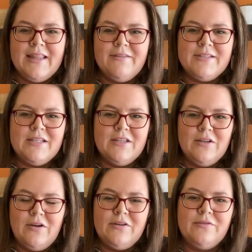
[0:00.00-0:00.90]
There is a
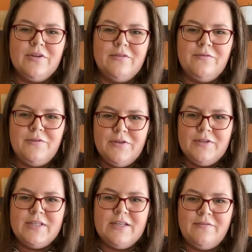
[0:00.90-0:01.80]
lot of
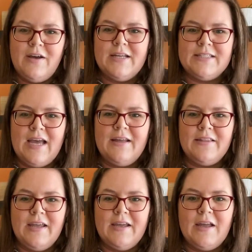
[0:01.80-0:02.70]
confusing advice out
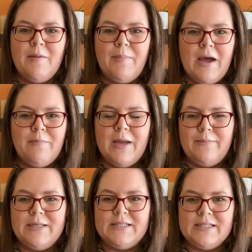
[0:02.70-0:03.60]
there about
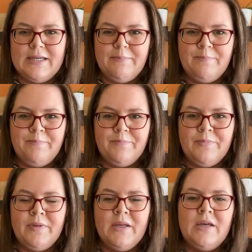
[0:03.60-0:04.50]
baby sleep.
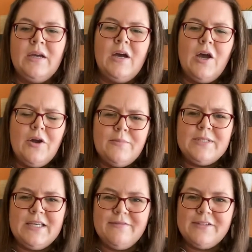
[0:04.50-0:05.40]
I hope
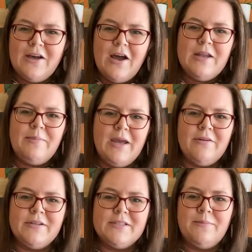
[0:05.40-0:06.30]
to give tired
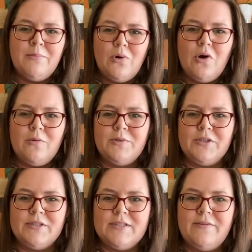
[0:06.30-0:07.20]
parents more
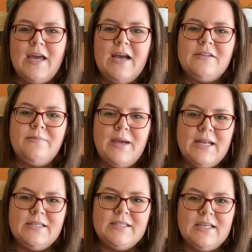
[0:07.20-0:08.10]
options for how to
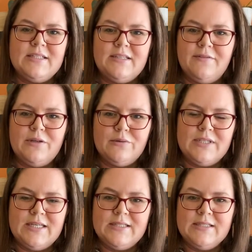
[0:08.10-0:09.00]
manage these
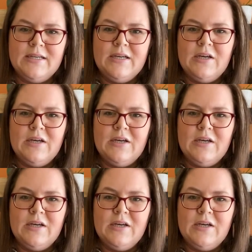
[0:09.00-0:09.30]
difficulties,